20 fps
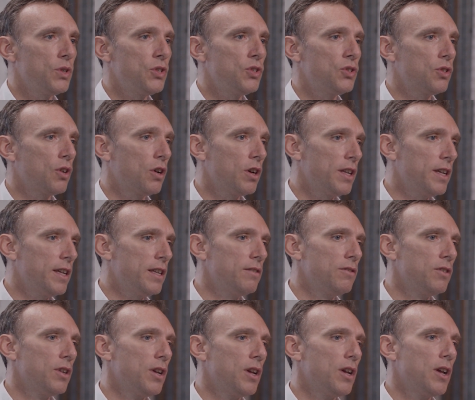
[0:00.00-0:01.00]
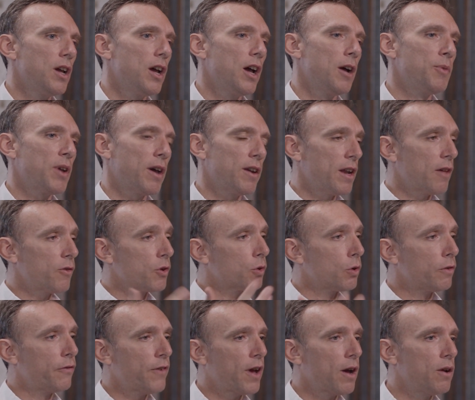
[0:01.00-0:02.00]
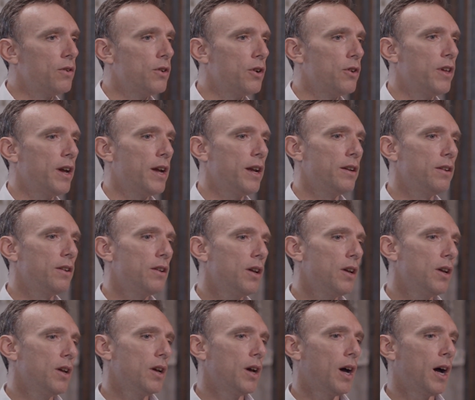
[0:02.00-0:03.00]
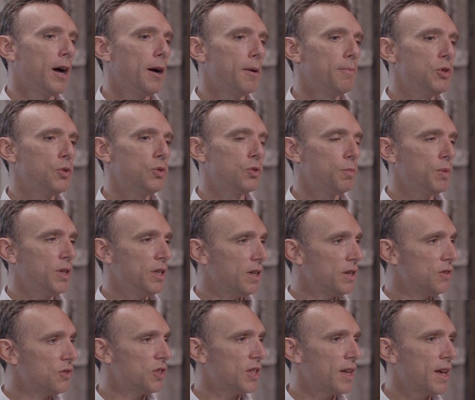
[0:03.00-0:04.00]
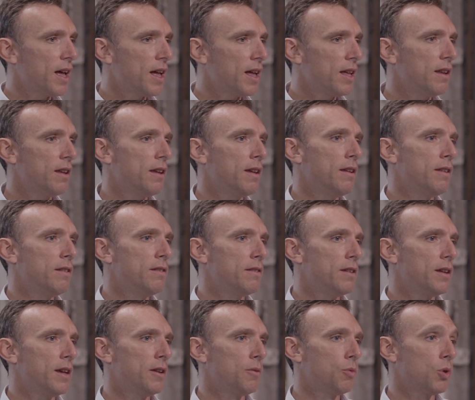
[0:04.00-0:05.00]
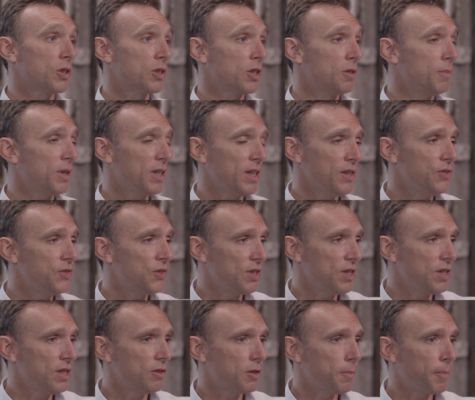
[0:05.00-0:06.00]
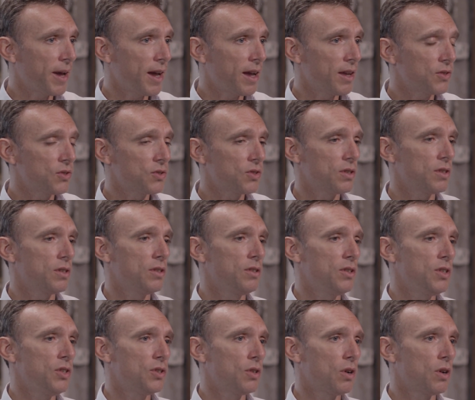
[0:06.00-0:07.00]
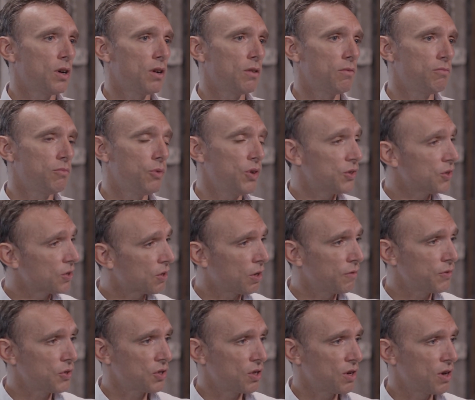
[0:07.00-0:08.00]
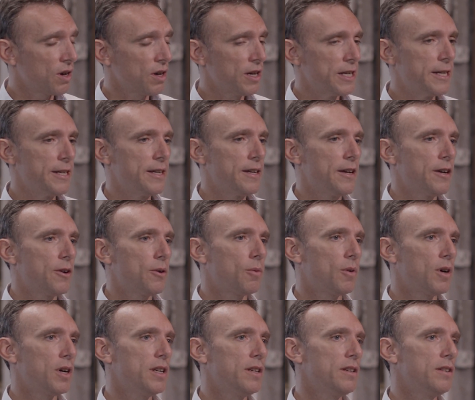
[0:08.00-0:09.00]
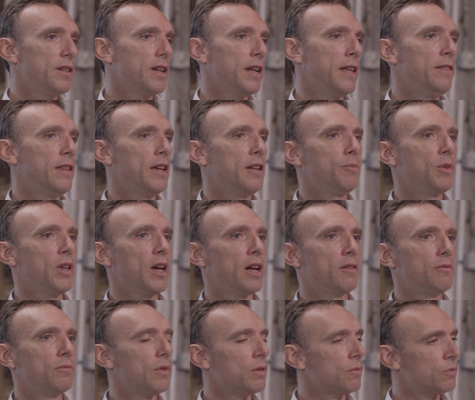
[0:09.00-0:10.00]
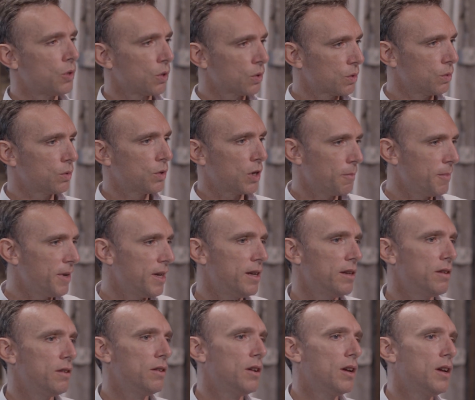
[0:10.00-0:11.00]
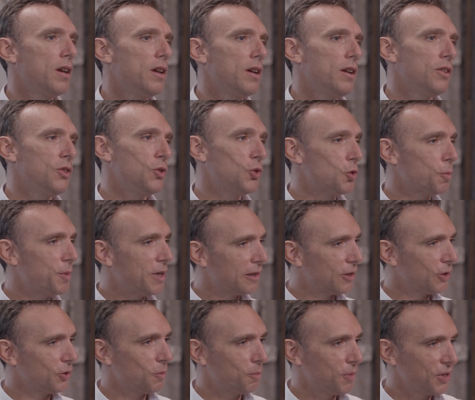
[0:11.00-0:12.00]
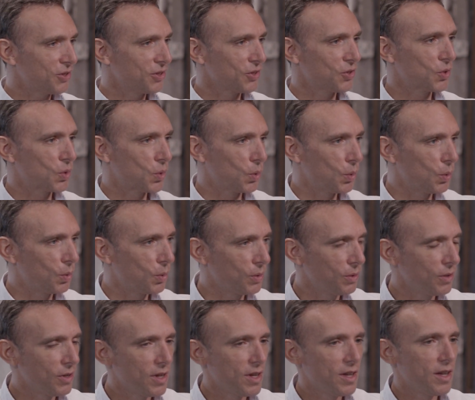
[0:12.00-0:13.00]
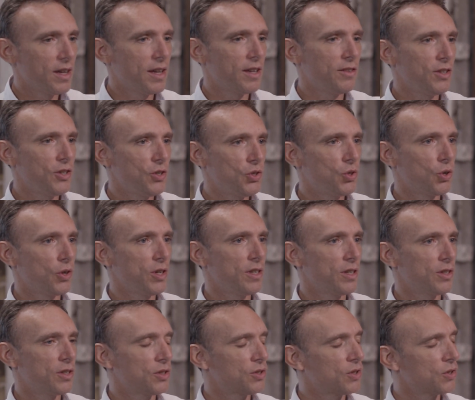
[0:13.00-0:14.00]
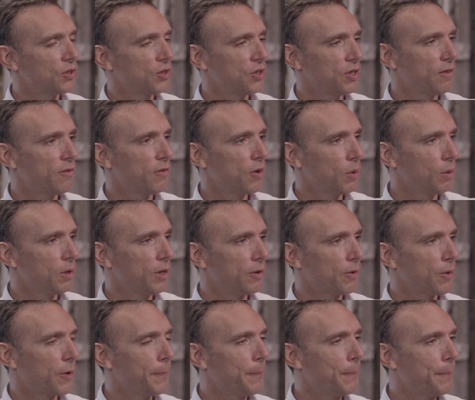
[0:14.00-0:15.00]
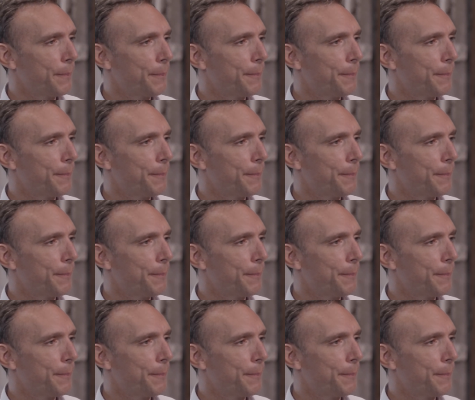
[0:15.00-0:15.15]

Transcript: we started. We had another co-founder that used to be in INSEAD and had worked at McKinsey in the past, and he's our risk officer, Juan. And then we had Rocco come in, used to be at London Business School, and he joined us as our CFO later on.